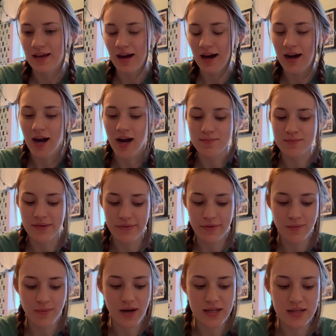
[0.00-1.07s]
If you
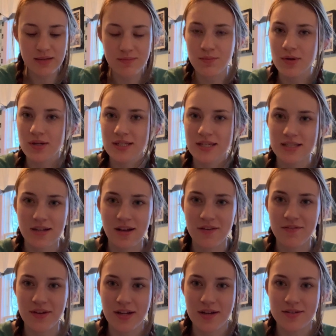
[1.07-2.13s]
want more detailed
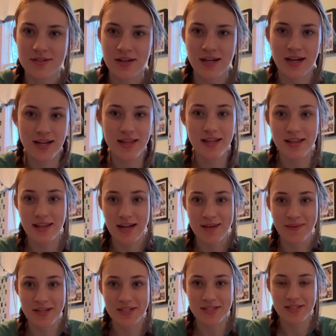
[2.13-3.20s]
videos on anything that I
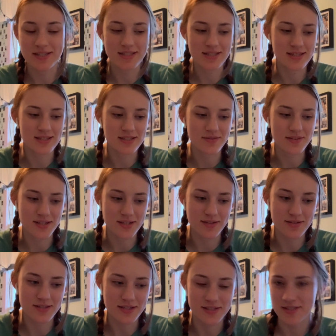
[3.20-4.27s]
mentioned in this video,
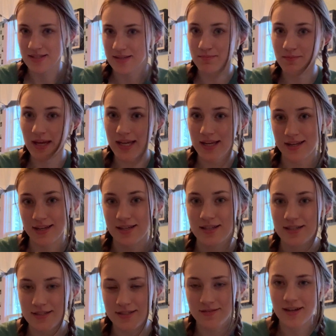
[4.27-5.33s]
such as making
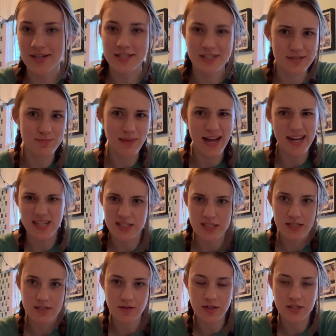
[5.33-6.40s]
scrunchies, packaging
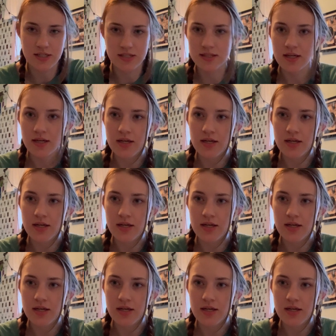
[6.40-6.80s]
scrunchies,